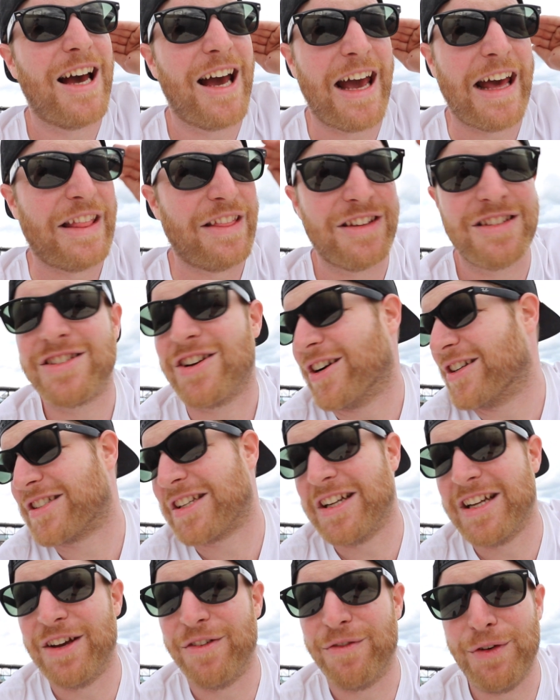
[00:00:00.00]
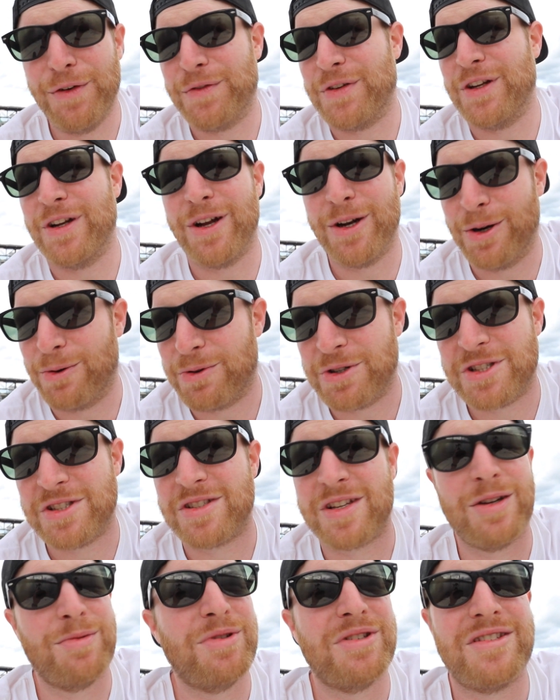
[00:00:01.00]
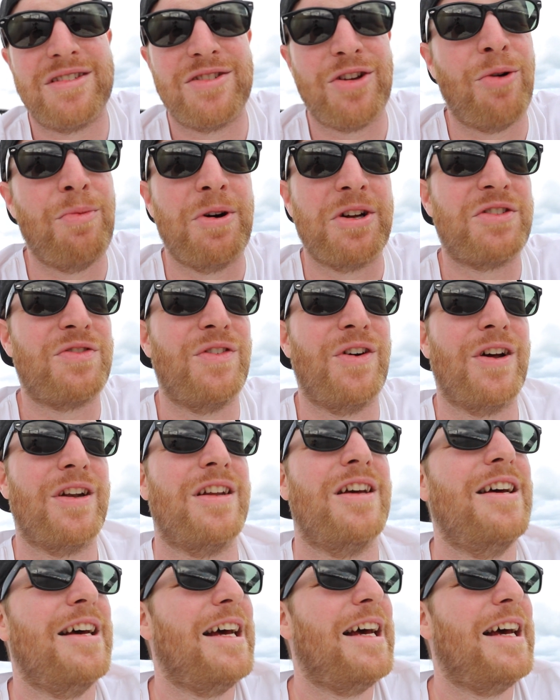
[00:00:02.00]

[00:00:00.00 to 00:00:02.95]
and this car is going to hit 1500 which is going to be so much fun